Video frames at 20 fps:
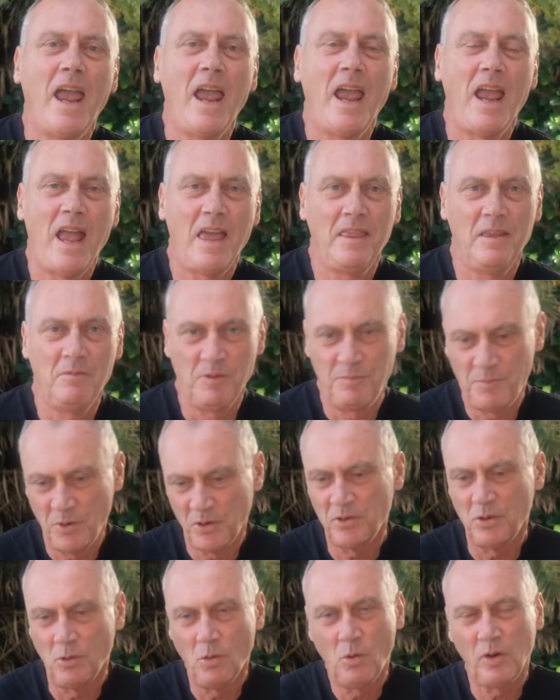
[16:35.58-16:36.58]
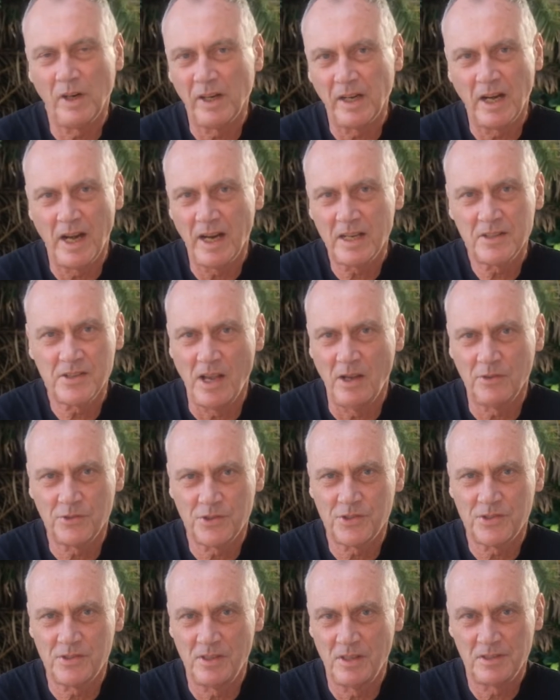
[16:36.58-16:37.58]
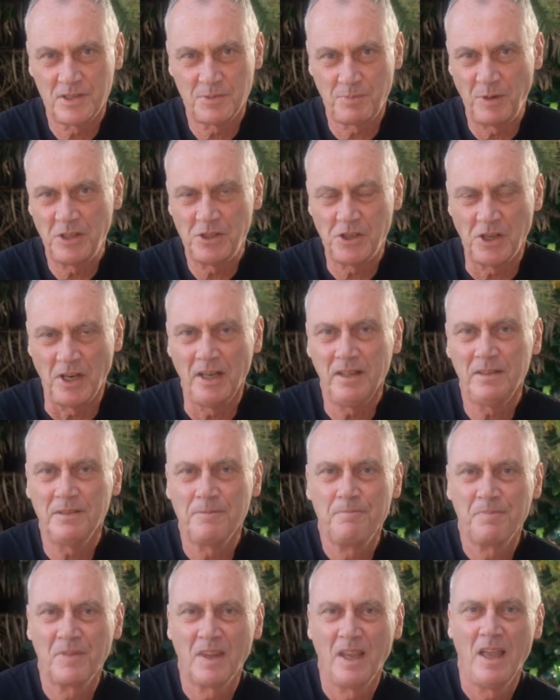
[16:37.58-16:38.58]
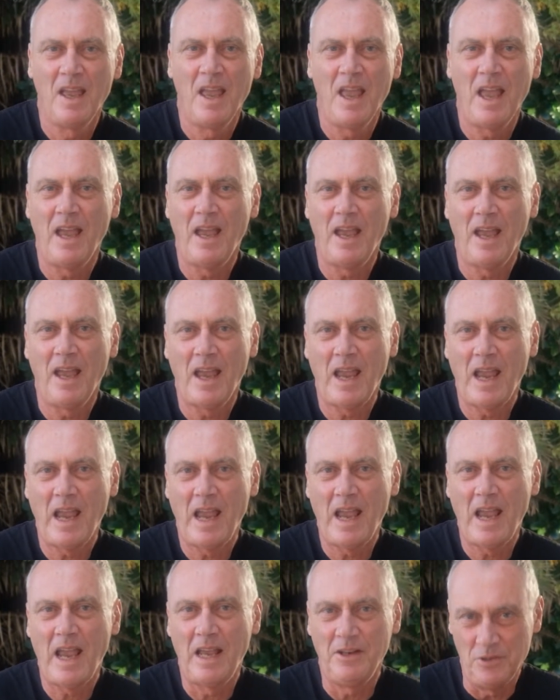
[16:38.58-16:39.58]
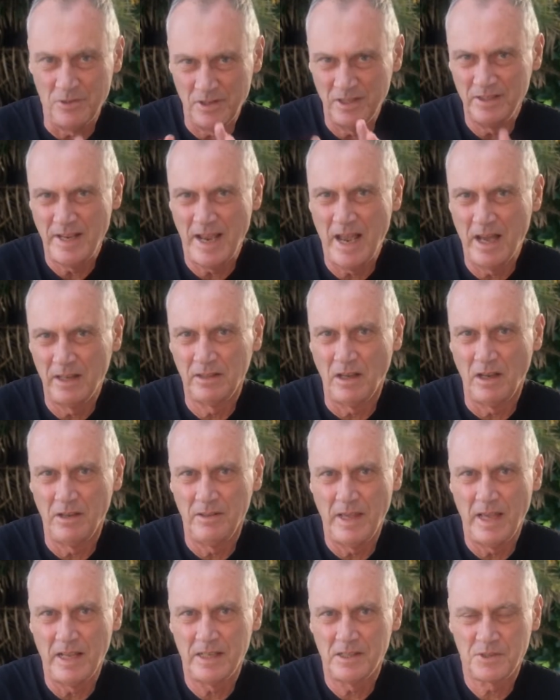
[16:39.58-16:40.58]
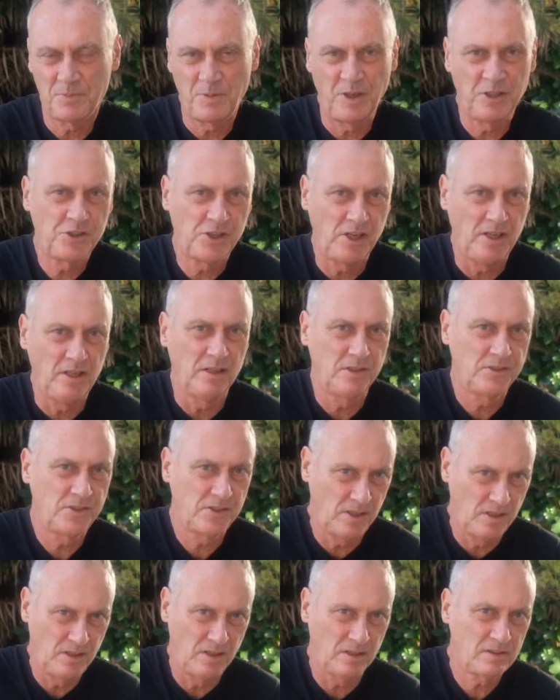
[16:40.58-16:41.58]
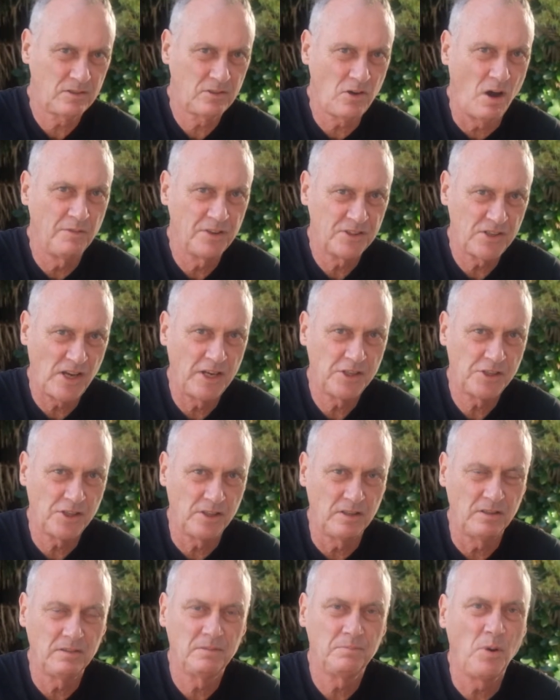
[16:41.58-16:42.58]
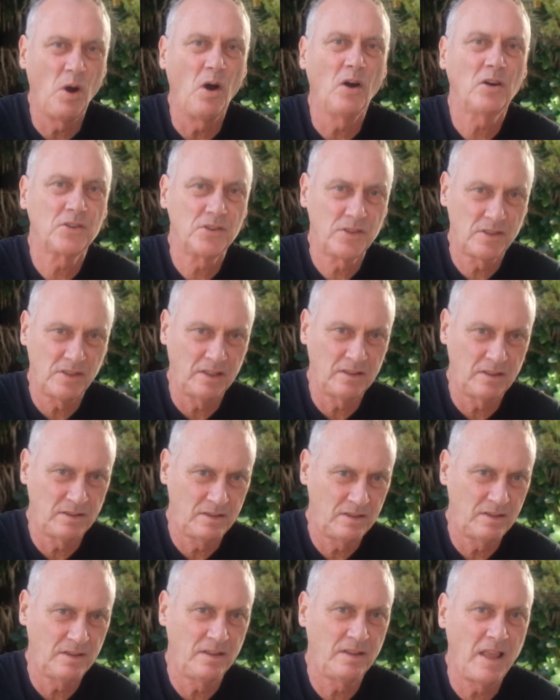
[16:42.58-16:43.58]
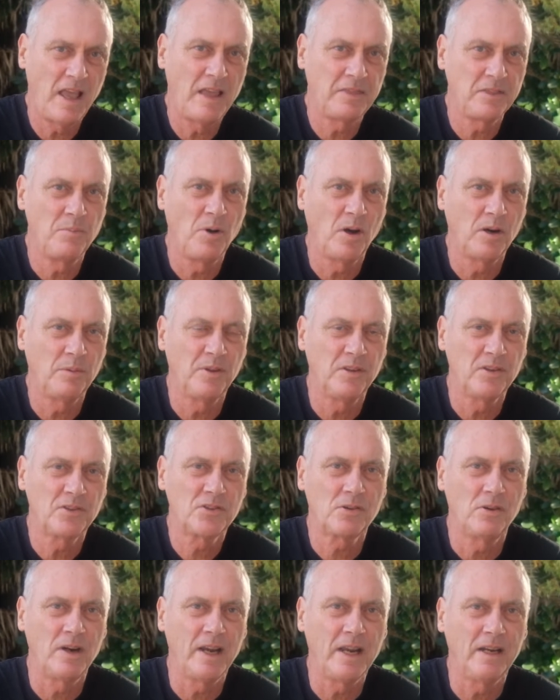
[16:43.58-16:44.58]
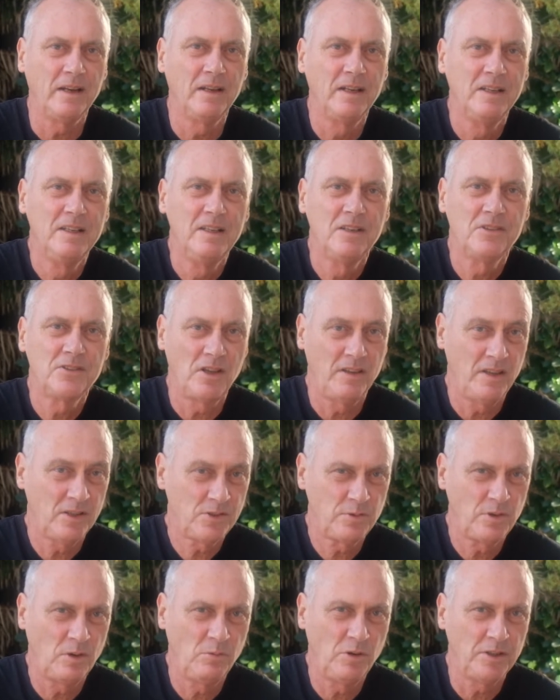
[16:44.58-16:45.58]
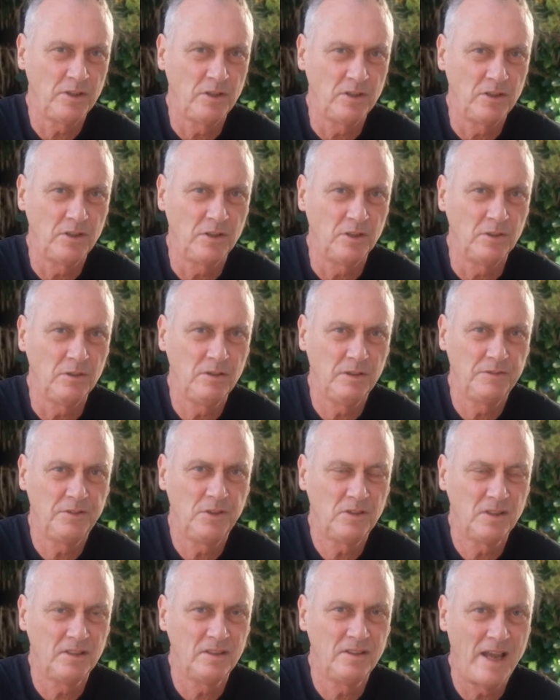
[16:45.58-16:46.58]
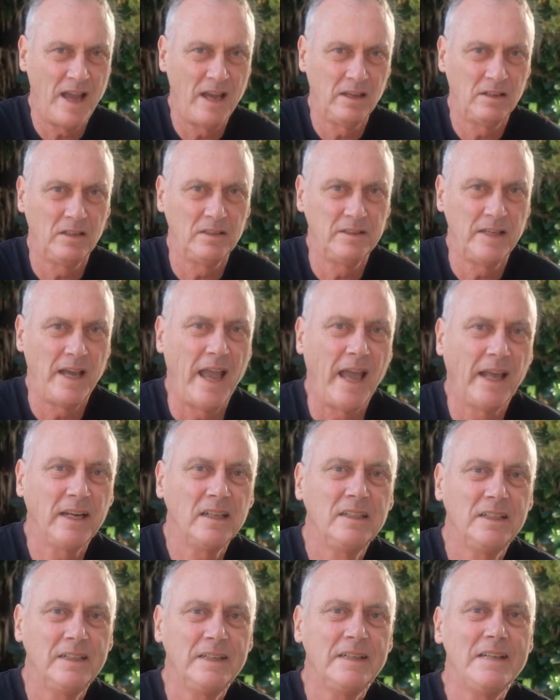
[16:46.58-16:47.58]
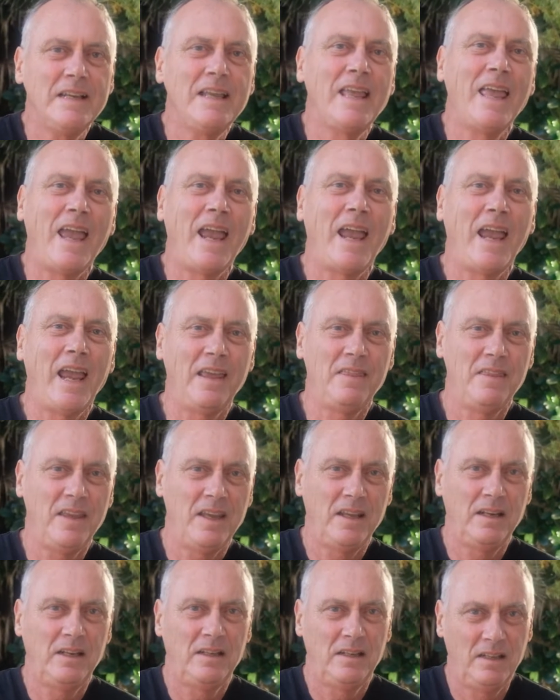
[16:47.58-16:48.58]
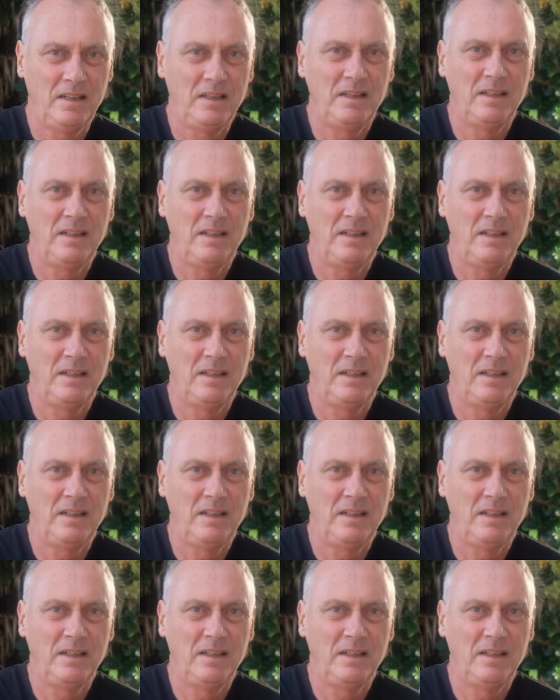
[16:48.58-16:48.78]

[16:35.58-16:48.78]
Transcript: And then we've put it all in an Excel spreadsheet. And you can download that spreadsheet. It's in the conversation box at the bottom of the screen. So that's what I want you to do. If you can download that, and then